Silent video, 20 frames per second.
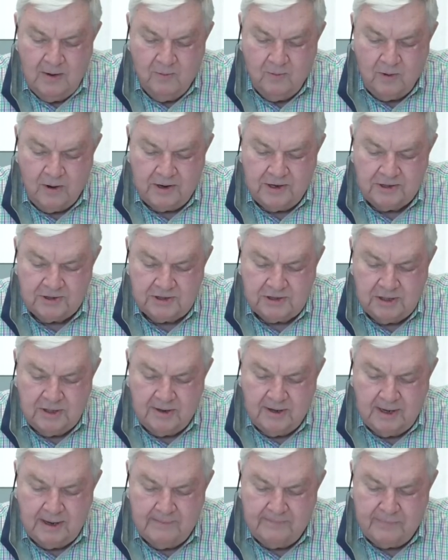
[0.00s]
We're
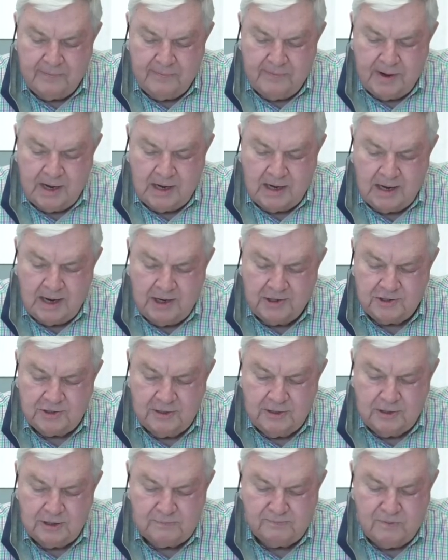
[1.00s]
considering
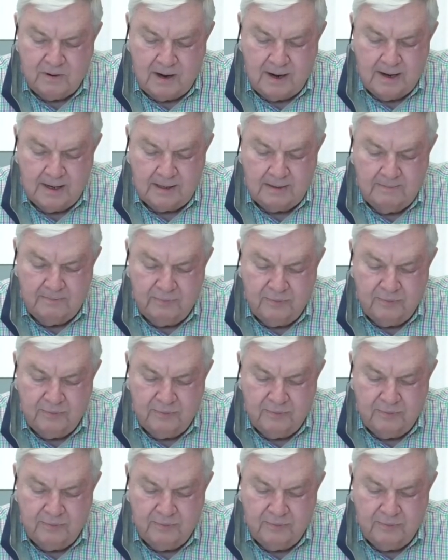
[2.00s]
implementation of this product and